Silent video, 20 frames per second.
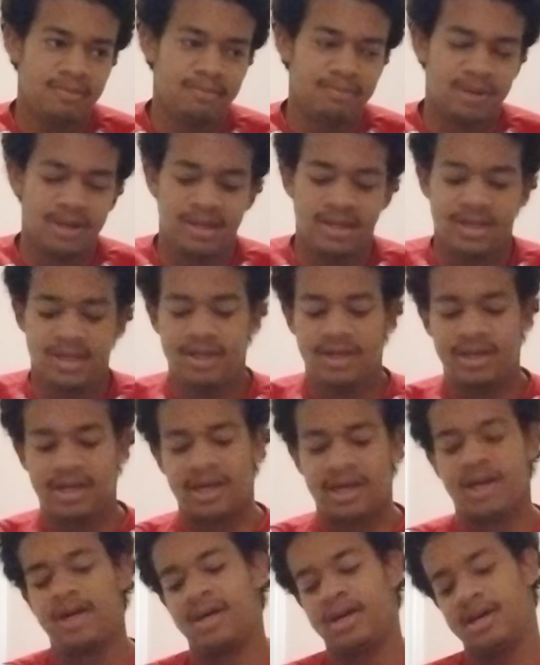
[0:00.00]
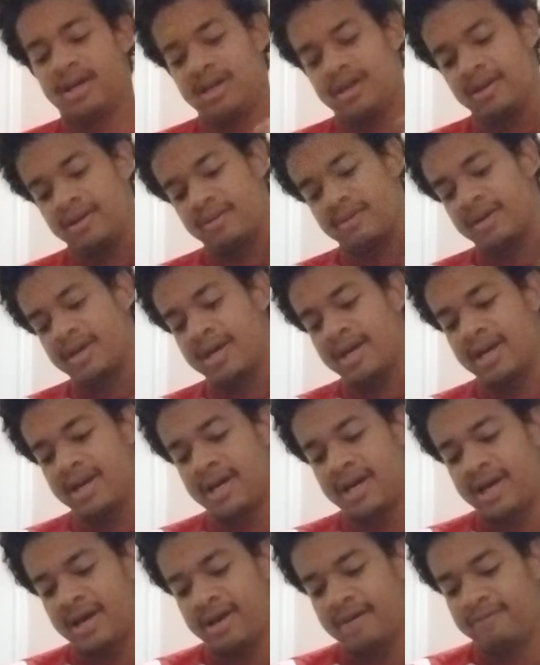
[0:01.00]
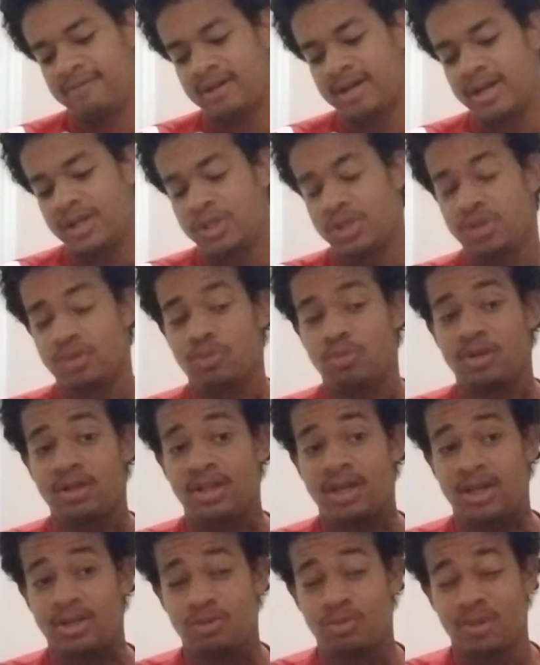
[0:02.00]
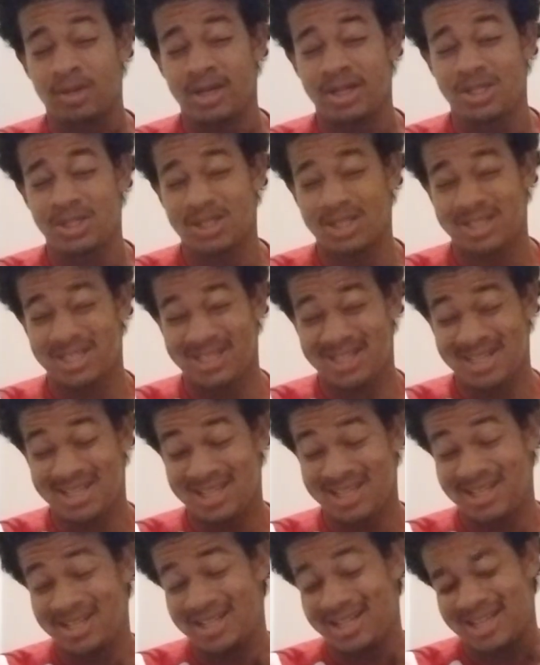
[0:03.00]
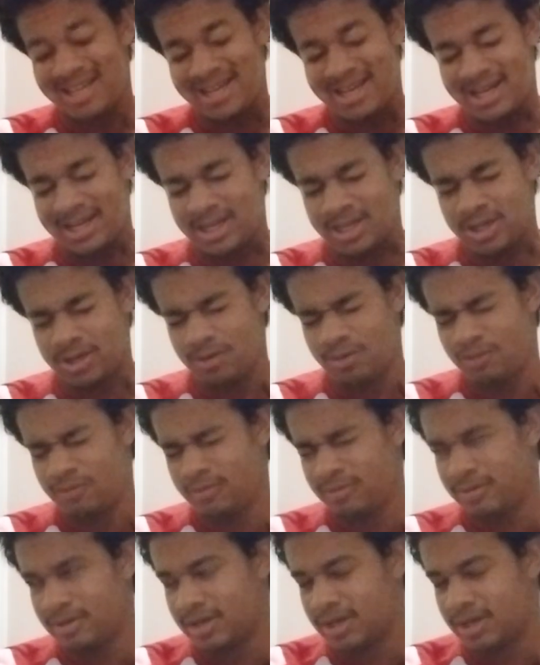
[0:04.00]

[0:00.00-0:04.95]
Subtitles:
But after I just realized what I just said, hey yo.